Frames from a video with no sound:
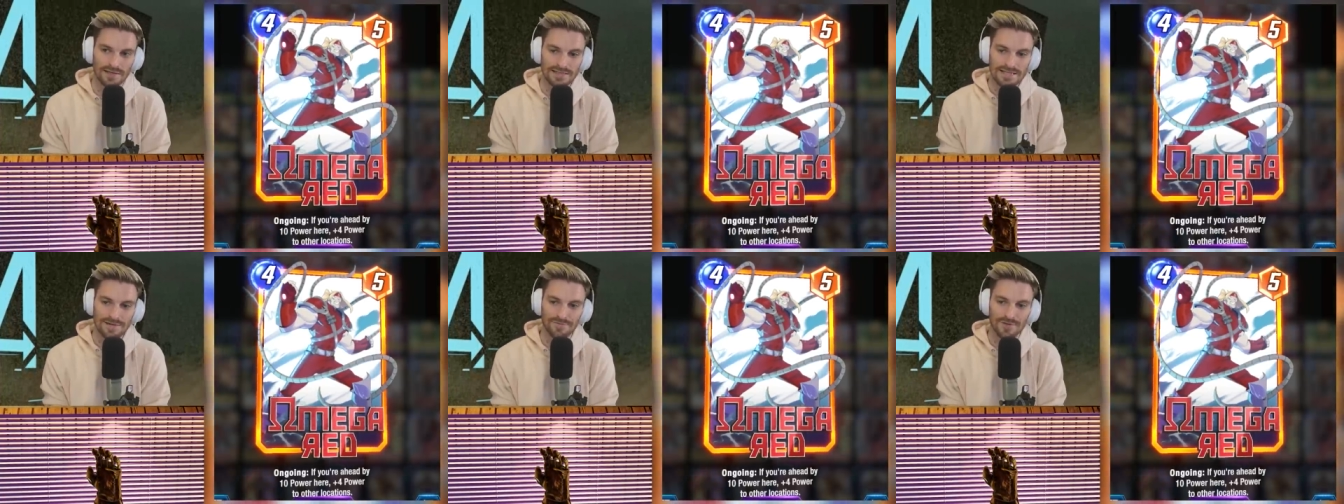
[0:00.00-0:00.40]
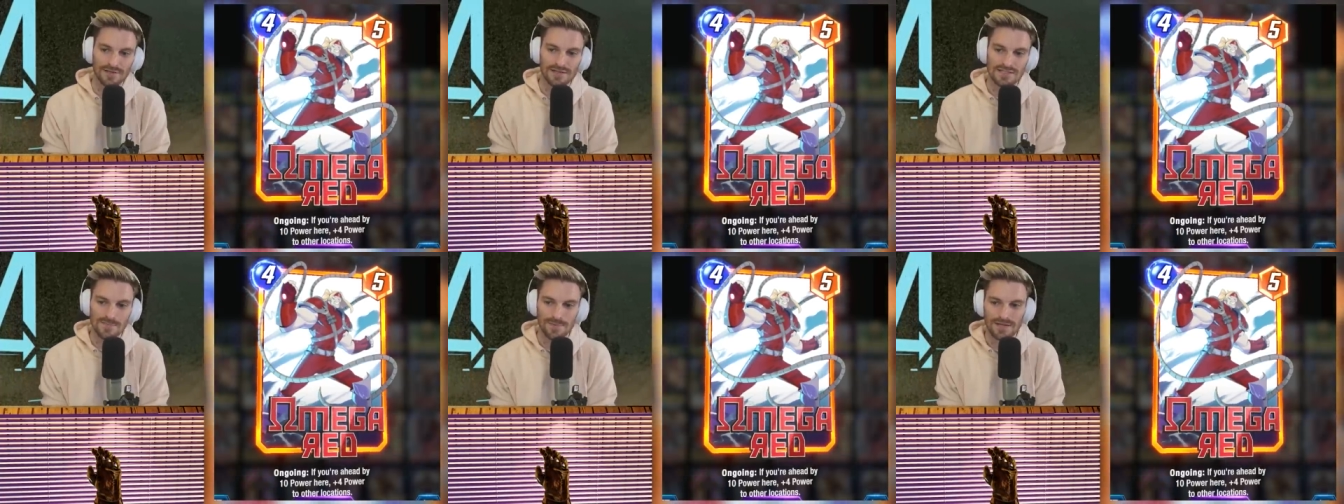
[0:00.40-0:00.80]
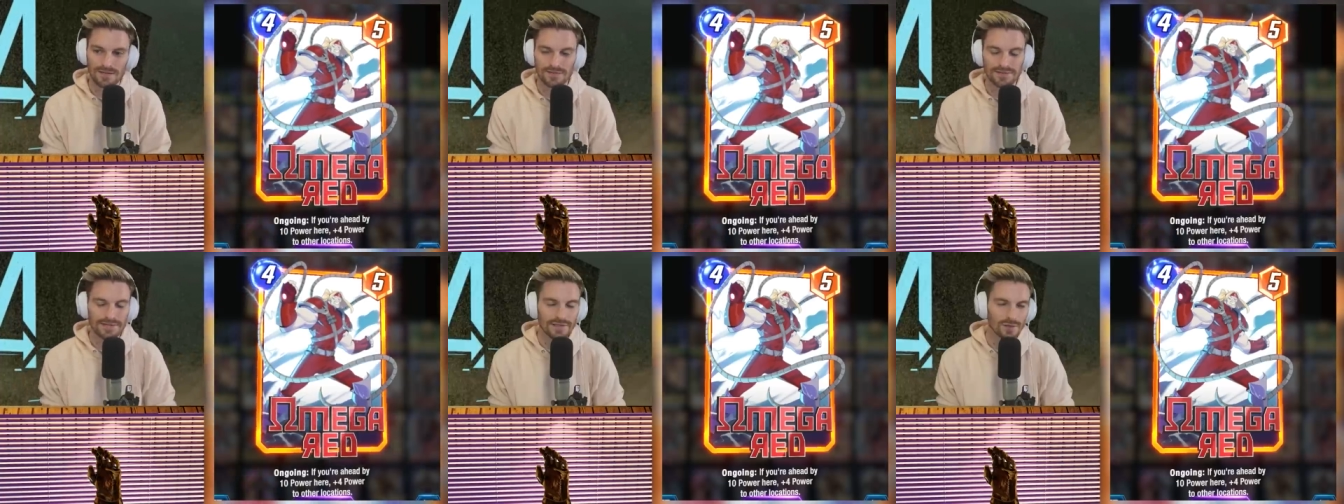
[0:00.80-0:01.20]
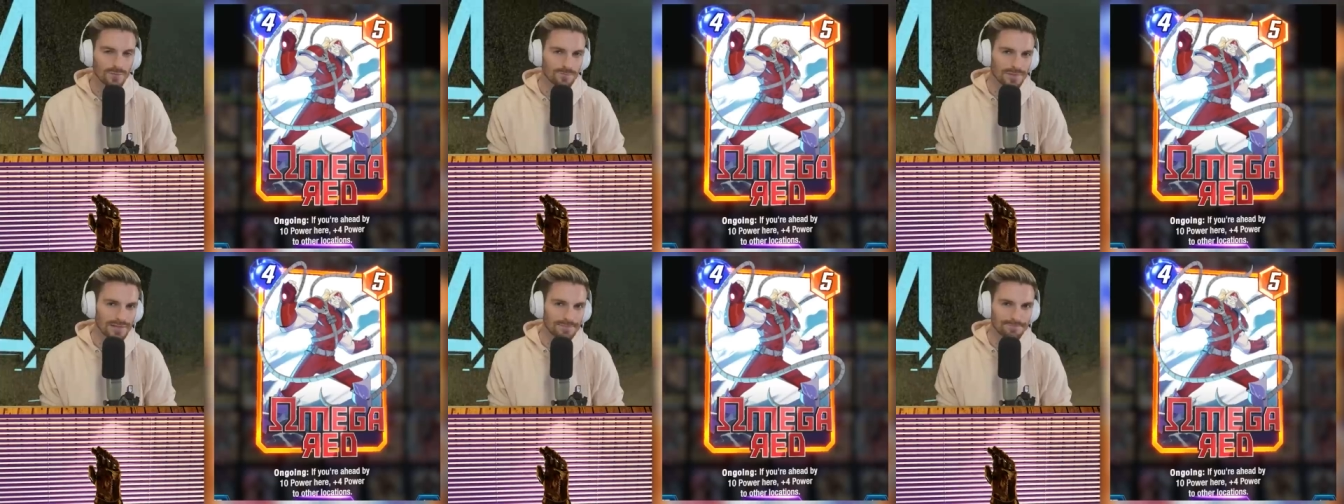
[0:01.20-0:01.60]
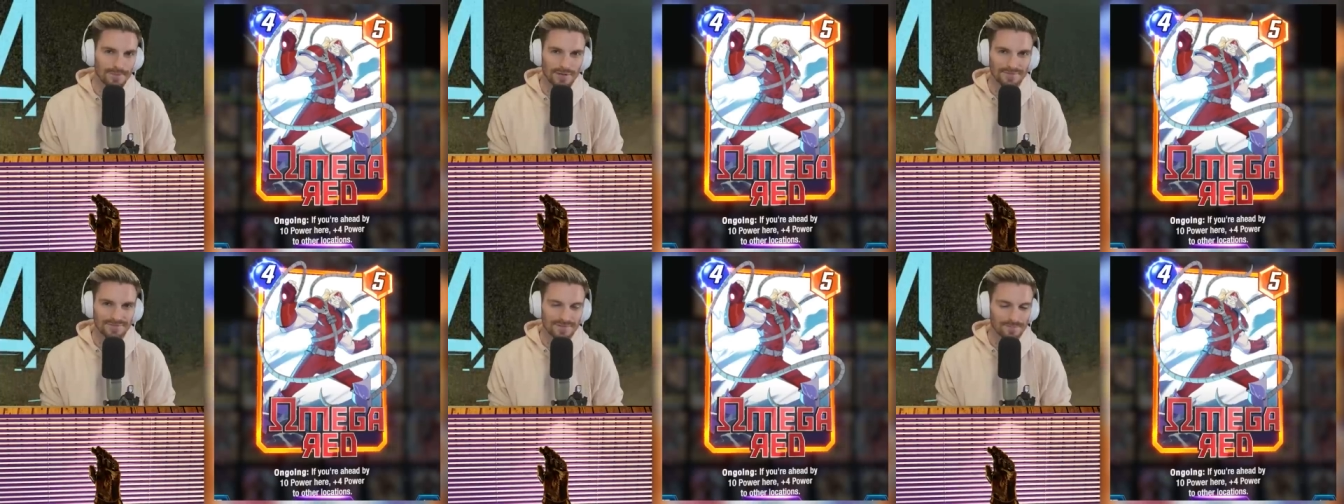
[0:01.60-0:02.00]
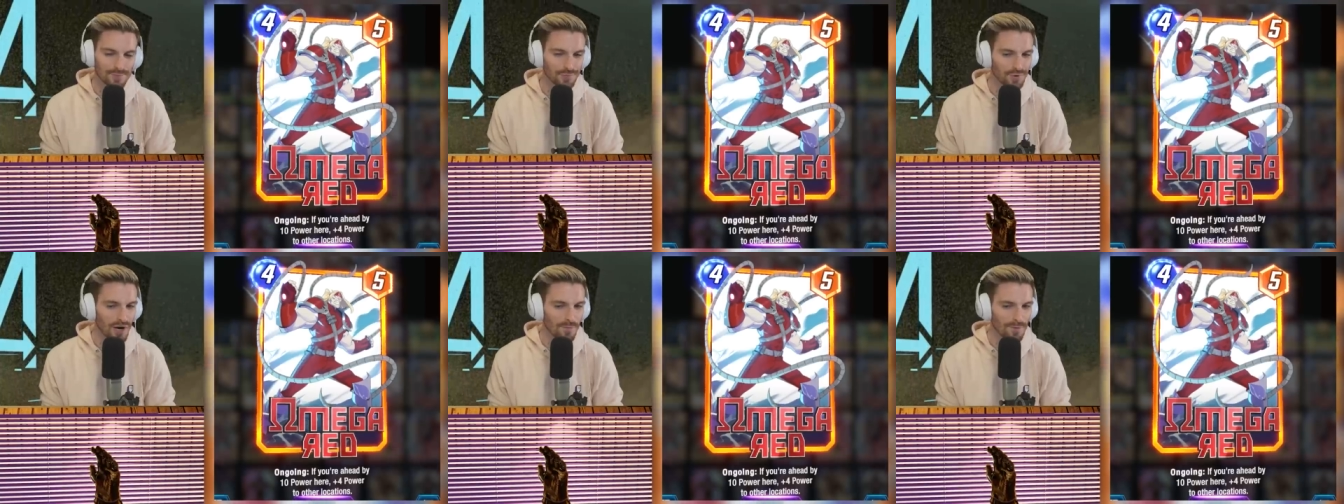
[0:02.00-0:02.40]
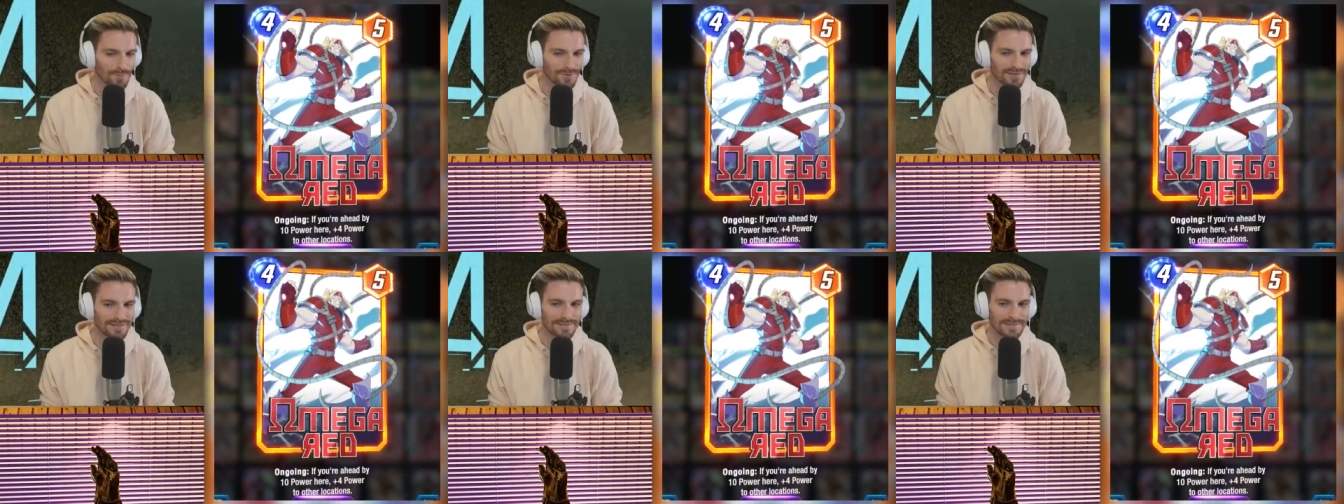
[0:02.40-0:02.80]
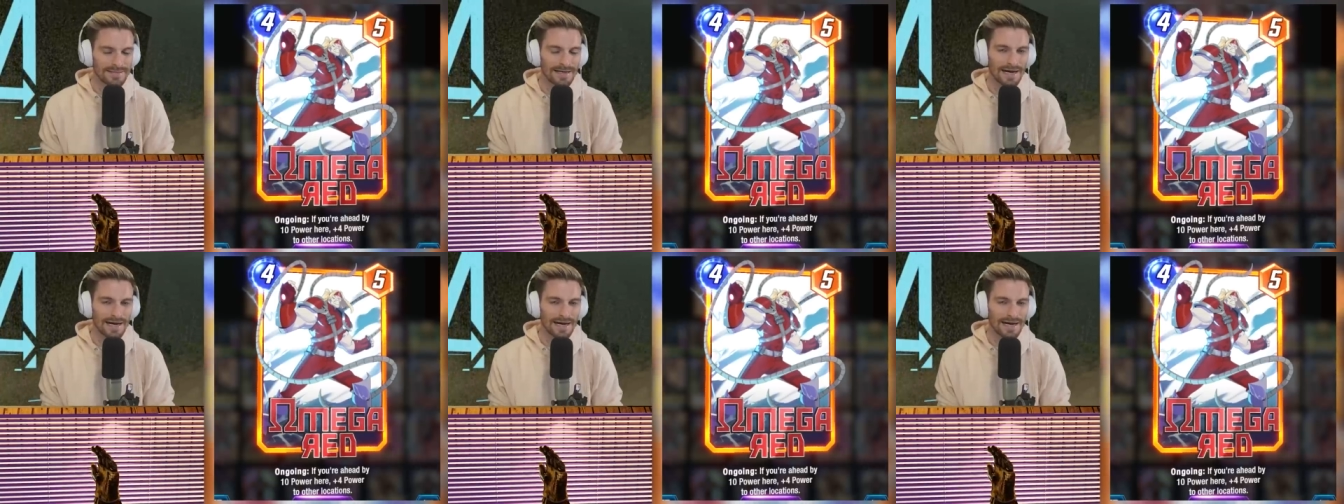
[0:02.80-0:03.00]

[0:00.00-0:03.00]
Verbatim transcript: He definitely needs to be a little bit buffed, probably.